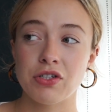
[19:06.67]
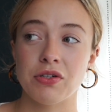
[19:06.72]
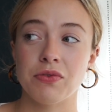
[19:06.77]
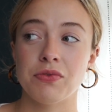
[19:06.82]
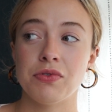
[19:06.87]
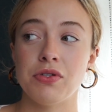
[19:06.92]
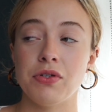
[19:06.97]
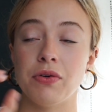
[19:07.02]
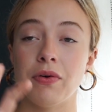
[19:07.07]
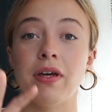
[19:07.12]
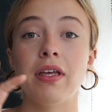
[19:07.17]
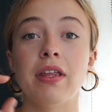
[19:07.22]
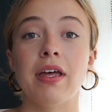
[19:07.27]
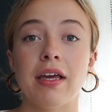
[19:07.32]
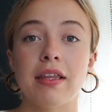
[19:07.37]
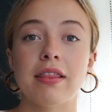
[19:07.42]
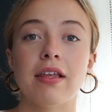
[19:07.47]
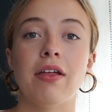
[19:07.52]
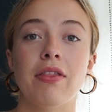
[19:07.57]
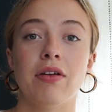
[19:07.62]
she was doing
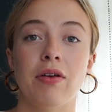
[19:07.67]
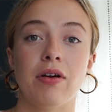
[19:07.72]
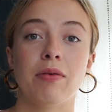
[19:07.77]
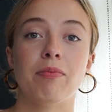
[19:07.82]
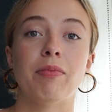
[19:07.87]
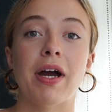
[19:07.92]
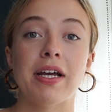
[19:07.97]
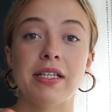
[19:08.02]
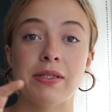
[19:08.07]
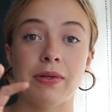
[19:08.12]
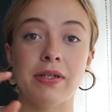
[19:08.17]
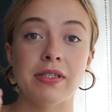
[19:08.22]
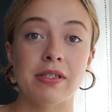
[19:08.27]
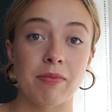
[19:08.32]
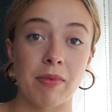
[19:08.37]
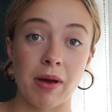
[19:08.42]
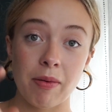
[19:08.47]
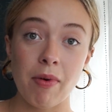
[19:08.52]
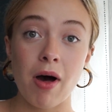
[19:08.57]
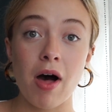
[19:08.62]
like the other bridesmaids
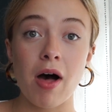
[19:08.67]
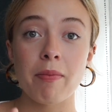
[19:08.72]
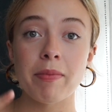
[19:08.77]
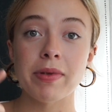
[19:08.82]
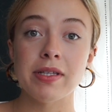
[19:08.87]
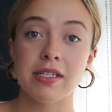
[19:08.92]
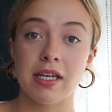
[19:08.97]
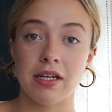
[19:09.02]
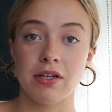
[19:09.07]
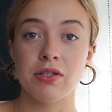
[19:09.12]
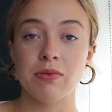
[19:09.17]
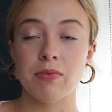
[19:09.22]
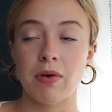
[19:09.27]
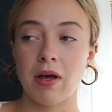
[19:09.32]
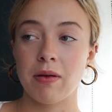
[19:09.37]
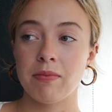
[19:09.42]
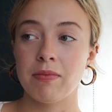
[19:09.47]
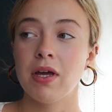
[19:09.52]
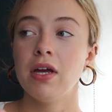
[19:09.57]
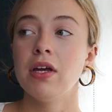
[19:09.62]
and my mom and Sage's
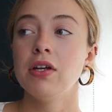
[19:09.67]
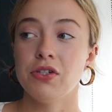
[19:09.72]
mom,